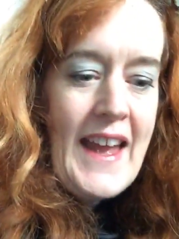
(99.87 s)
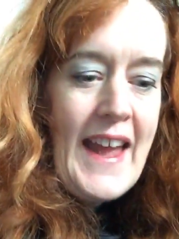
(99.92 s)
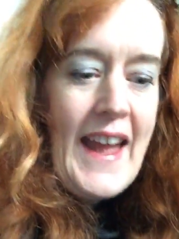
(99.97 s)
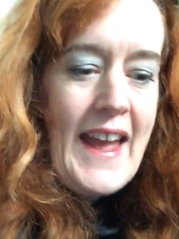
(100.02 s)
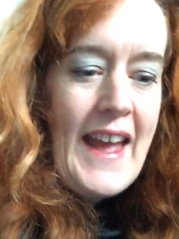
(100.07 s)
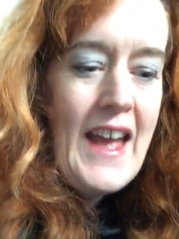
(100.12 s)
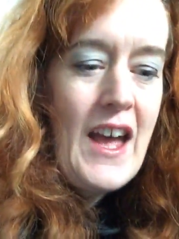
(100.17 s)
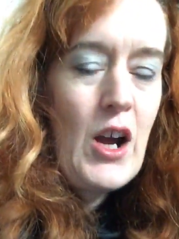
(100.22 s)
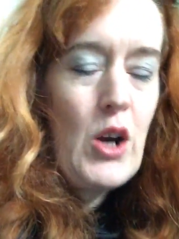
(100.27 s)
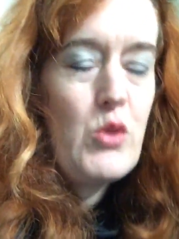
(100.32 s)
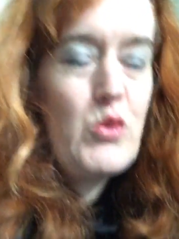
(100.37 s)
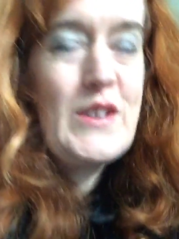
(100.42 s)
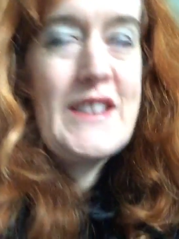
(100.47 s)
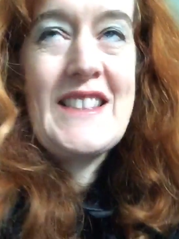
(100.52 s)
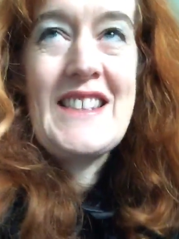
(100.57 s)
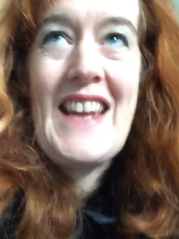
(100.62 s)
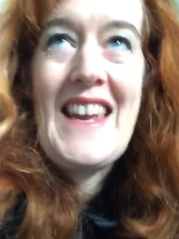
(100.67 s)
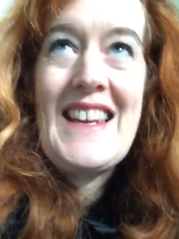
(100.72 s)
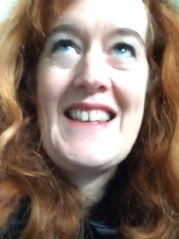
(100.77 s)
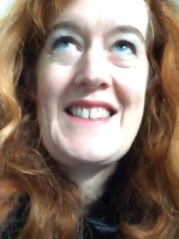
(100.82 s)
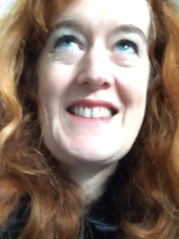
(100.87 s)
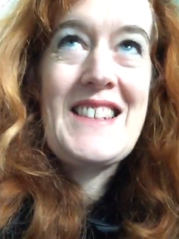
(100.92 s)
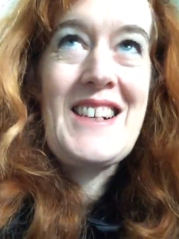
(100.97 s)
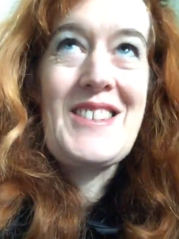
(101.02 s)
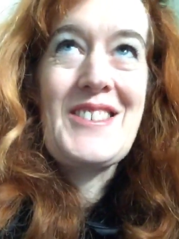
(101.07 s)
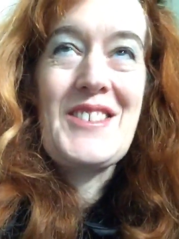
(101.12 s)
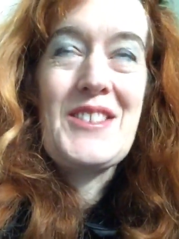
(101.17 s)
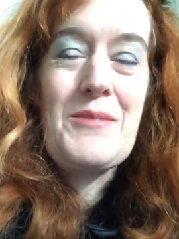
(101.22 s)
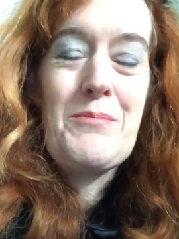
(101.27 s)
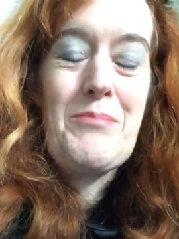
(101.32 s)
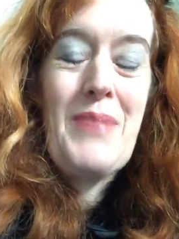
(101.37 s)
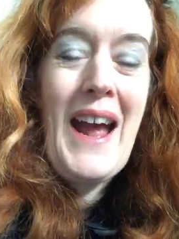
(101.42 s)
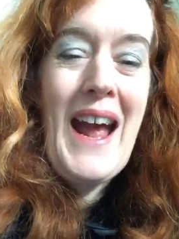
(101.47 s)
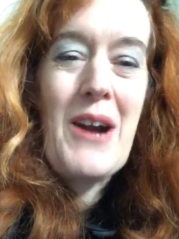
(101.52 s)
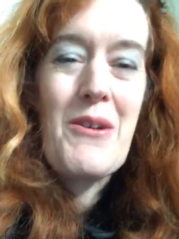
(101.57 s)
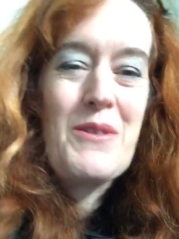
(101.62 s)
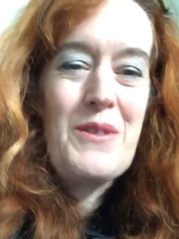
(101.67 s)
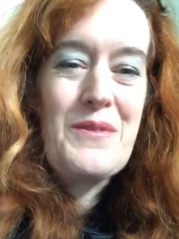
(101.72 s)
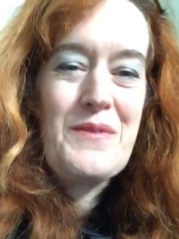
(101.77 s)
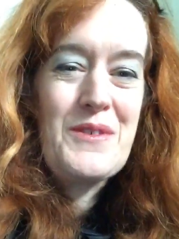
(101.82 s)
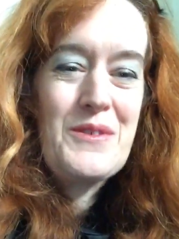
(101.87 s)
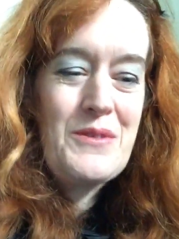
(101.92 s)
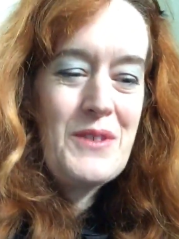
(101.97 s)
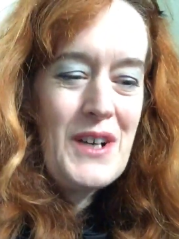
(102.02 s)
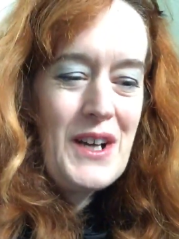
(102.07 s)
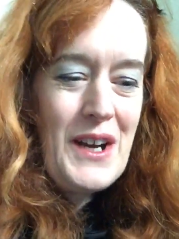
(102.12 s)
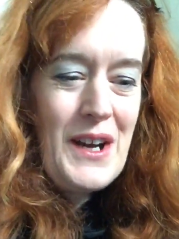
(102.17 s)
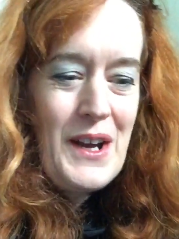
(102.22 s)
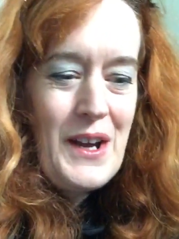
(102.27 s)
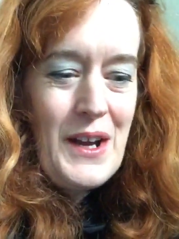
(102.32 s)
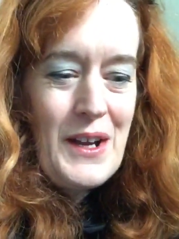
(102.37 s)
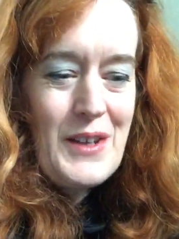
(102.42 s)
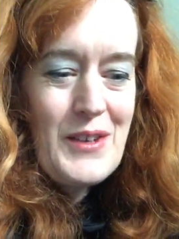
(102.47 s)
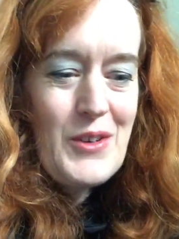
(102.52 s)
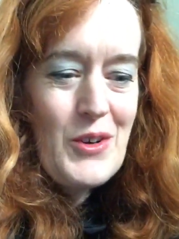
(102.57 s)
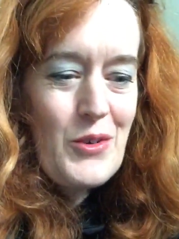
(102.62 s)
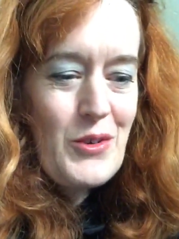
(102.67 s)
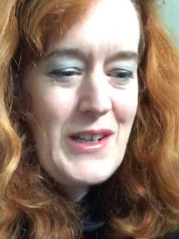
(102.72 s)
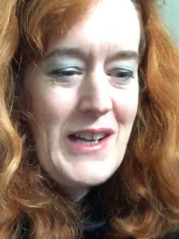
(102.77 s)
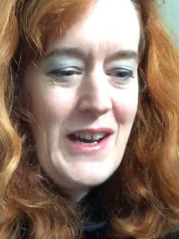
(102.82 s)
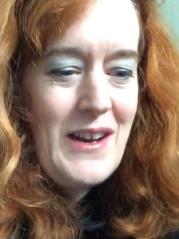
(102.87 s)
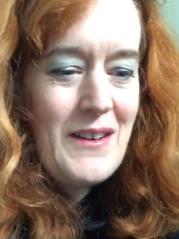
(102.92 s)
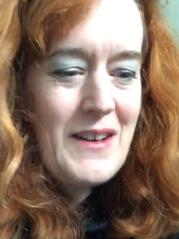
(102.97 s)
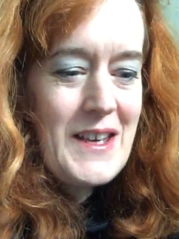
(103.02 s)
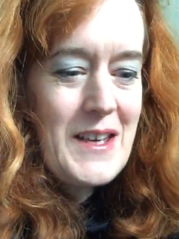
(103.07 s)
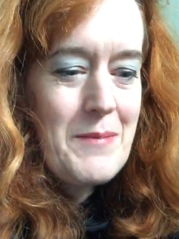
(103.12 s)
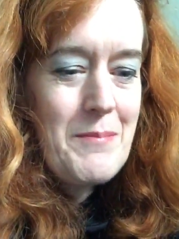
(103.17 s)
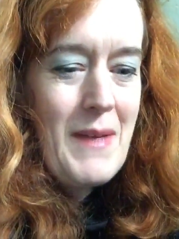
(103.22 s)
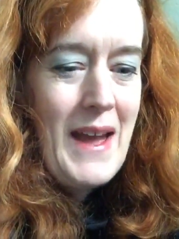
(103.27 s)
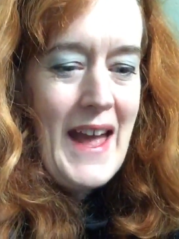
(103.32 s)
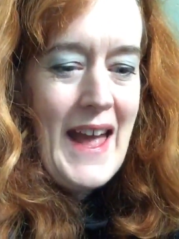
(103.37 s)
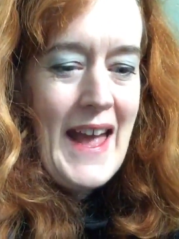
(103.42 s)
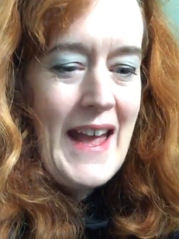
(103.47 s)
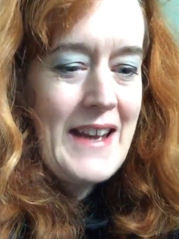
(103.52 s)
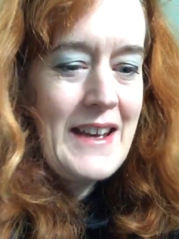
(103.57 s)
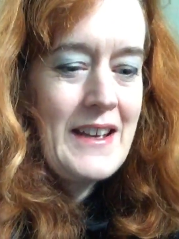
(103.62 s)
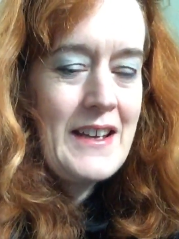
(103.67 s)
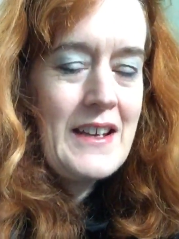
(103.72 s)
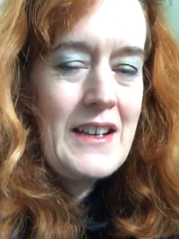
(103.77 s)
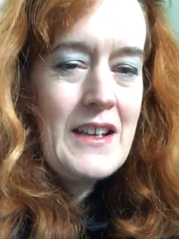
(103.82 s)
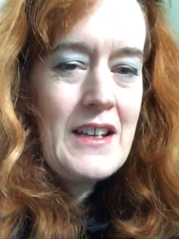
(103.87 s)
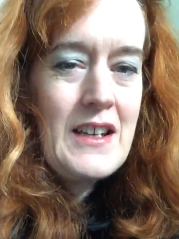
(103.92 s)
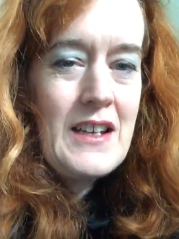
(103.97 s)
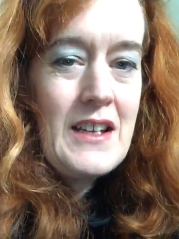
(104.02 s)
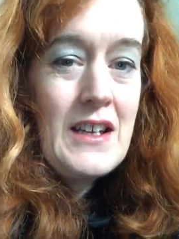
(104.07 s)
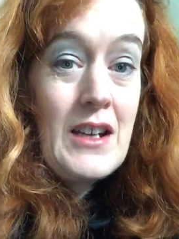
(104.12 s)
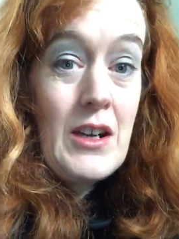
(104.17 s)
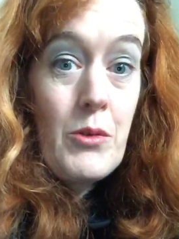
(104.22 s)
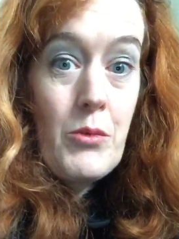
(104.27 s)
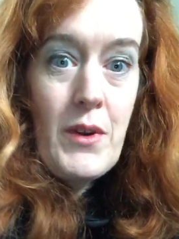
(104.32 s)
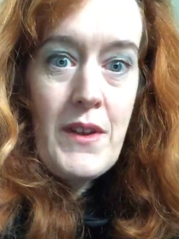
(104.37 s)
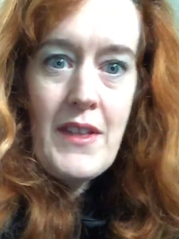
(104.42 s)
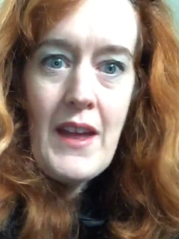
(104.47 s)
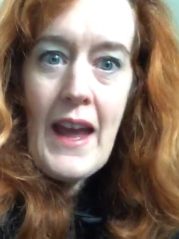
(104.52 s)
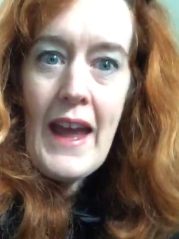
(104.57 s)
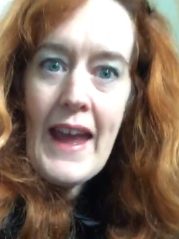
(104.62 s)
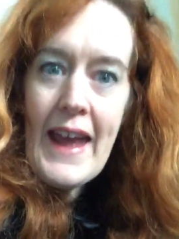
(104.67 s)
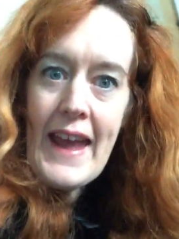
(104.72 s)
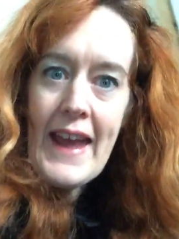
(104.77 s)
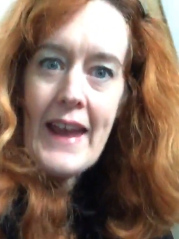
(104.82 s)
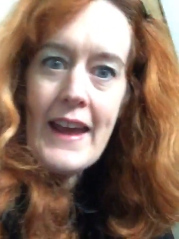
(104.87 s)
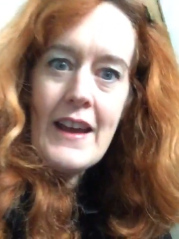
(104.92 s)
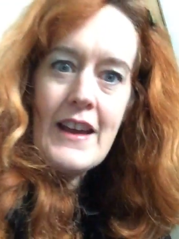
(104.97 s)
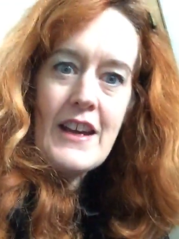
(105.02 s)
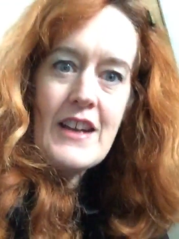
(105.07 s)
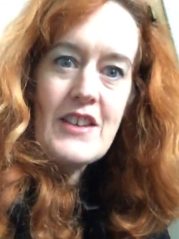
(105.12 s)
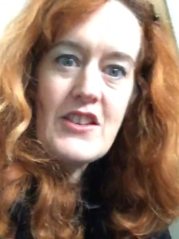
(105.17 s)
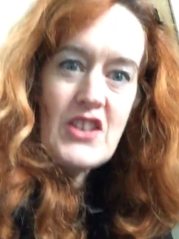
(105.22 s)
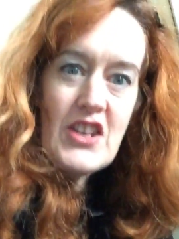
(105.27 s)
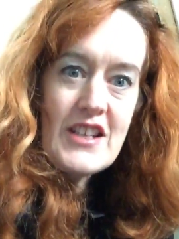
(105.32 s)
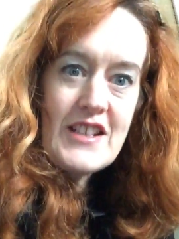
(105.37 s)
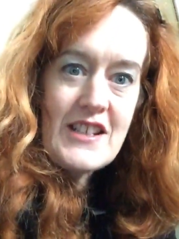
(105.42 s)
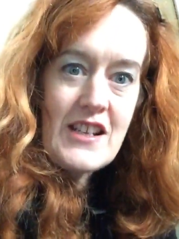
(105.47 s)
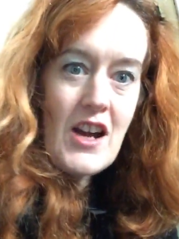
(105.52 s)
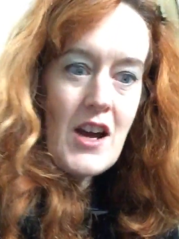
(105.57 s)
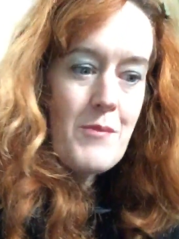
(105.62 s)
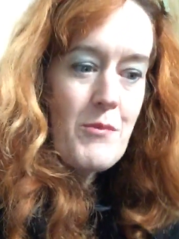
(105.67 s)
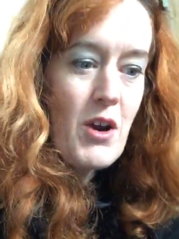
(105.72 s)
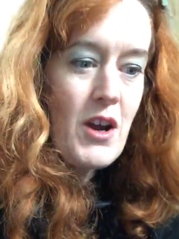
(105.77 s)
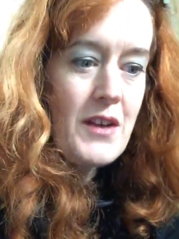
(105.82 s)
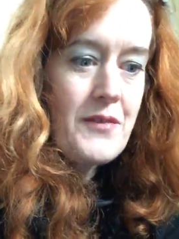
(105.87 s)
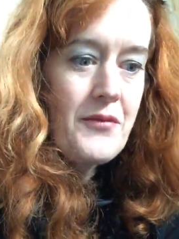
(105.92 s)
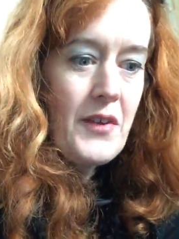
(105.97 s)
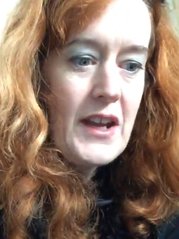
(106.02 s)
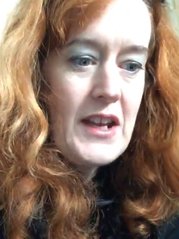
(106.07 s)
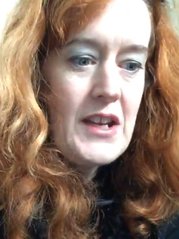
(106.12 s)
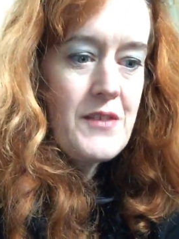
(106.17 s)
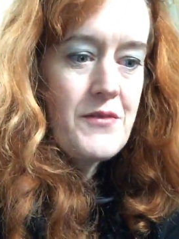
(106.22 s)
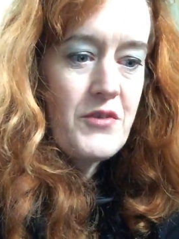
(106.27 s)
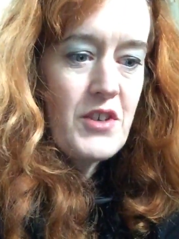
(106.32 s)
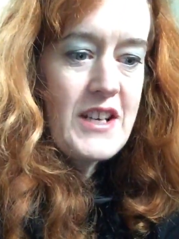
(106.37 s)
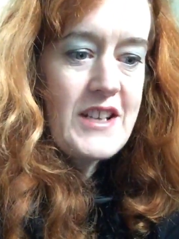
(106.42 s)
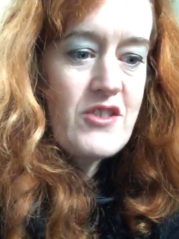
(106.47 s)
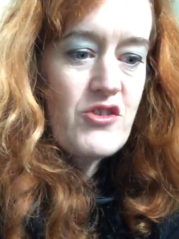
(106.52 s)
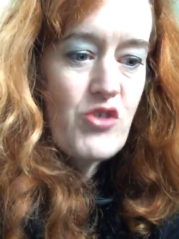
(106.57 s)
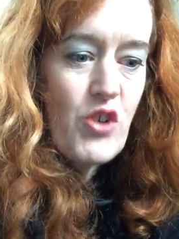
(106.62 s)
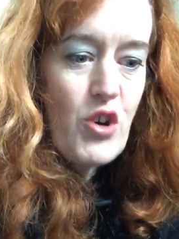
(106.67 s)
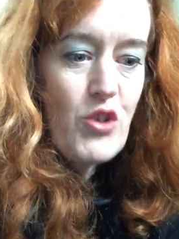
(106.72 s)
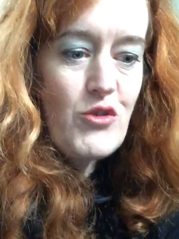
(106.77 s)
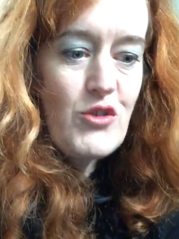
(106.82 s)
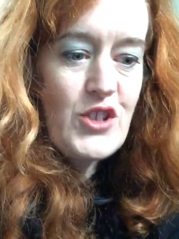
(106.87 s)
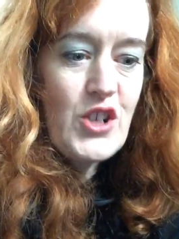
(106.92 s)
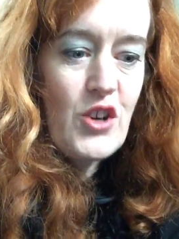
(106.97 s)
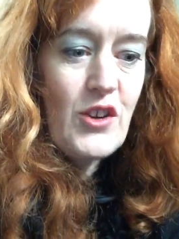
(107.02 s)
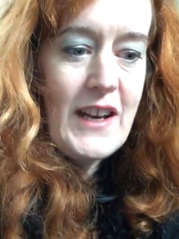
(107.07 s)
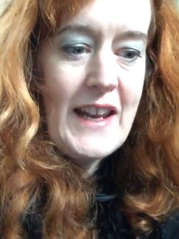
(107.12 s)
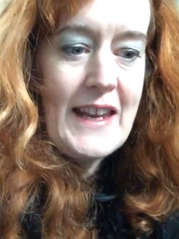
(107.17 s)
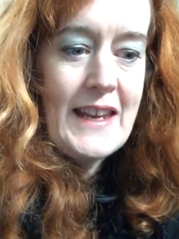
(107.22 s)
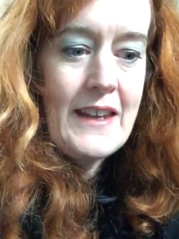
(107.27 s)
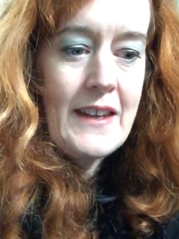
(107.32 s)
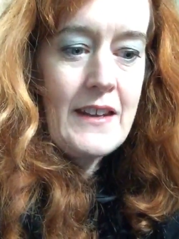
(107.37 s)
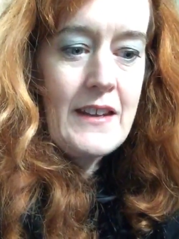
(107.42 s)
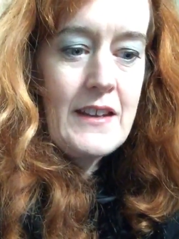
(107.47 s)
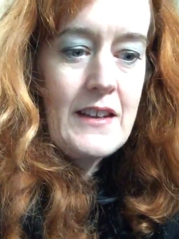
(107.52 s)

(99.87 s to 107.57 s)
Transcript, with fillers: Oh, he's such a powerful, godlike man, with hair just like my favourite troll dolly.